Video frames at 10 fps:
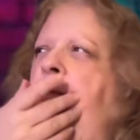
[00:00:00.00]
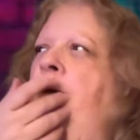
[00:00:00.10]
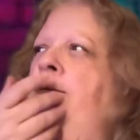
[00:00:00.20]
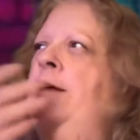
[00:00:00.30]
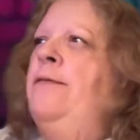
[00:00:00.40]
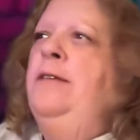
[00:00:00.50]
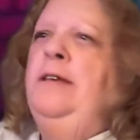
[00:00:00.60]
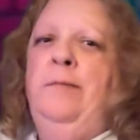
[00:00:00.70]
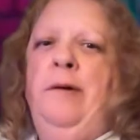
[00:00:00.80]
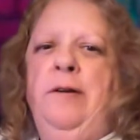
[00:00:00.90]
would never leave
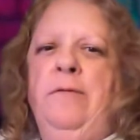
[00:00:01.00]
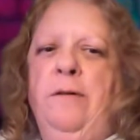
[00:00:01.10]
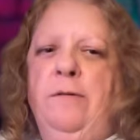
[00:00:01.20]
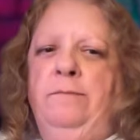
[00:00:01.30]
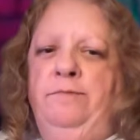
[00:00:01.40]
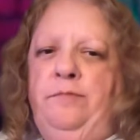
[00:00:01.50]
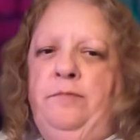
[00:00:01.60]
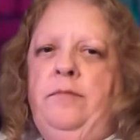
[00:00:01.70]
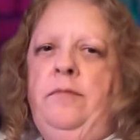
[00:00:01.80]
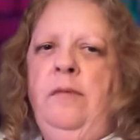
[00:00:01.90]
them on their own
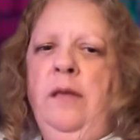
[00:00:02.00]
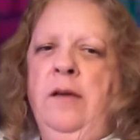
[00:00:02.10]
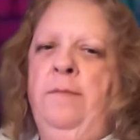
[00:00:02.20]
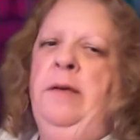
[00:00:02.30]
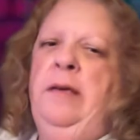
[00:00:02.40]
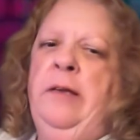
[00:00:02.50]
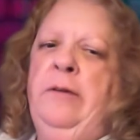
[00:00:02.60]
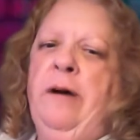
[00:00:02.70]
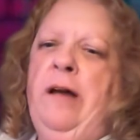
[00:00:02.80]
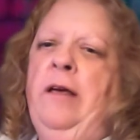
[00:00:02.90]
completely, right?